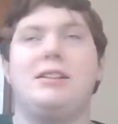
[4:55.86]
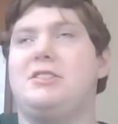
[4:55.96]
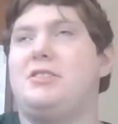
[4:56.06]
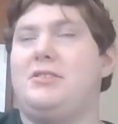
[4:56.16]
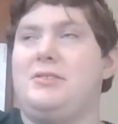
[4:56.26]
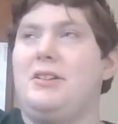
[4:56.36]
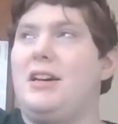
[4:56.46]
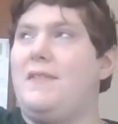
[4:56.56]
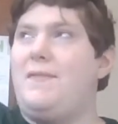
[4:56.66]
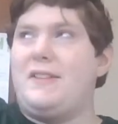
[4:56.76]
So,
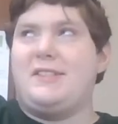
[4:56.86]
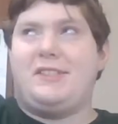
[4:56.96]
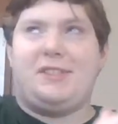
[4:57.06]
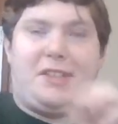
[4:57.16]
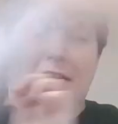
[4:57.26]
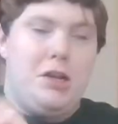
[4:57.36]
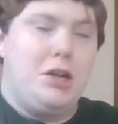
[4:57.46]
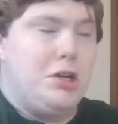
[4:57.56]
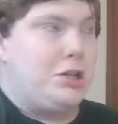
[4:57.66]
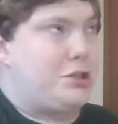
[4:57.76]
and Pheasant just like,
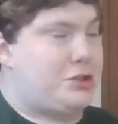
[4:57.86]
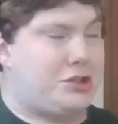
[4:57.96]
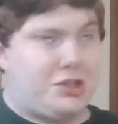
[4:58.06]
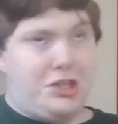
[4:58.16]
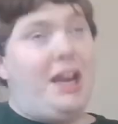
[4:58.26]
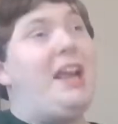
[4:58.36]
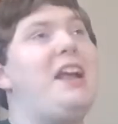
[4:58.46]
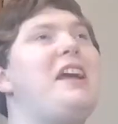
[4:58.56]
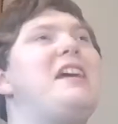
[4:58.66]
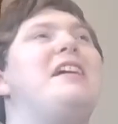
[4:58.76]

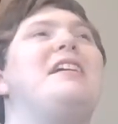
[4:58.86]
shing.